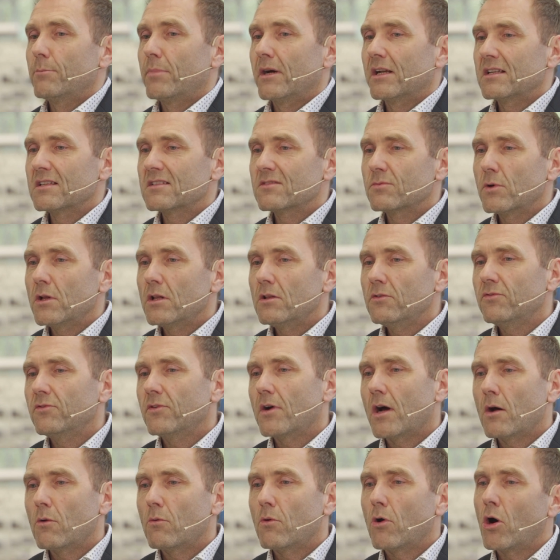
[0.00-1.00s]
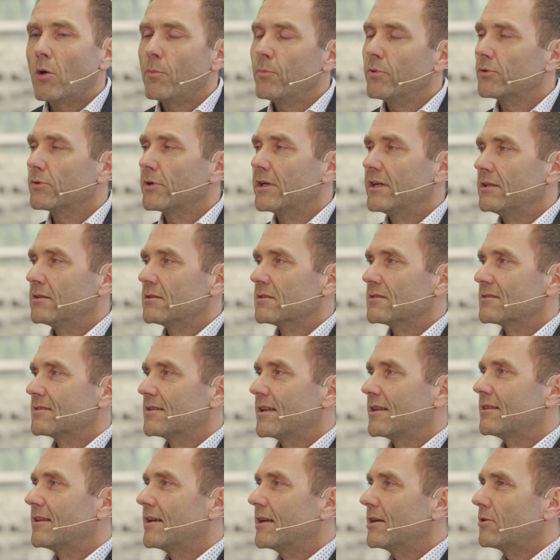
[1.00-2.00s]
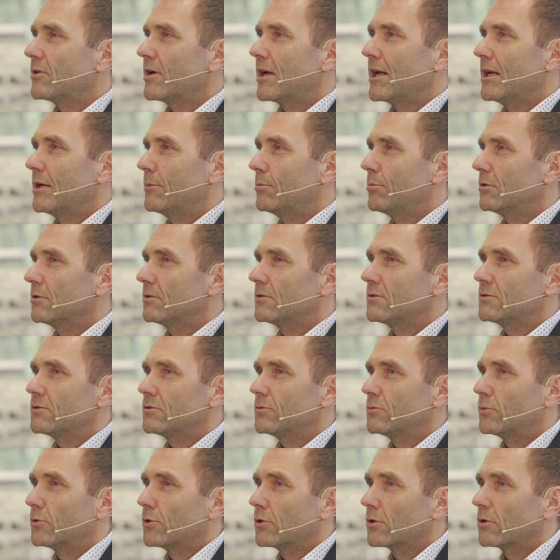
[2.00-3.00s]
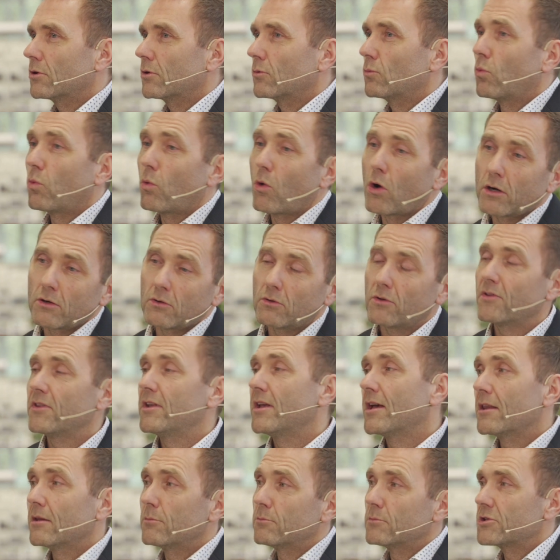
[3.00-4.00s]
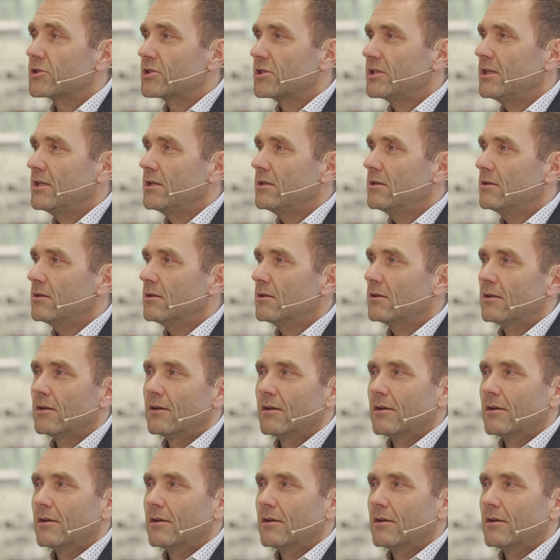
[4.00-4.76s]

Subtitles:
but as well for our operators that they are able to work on one or the other machine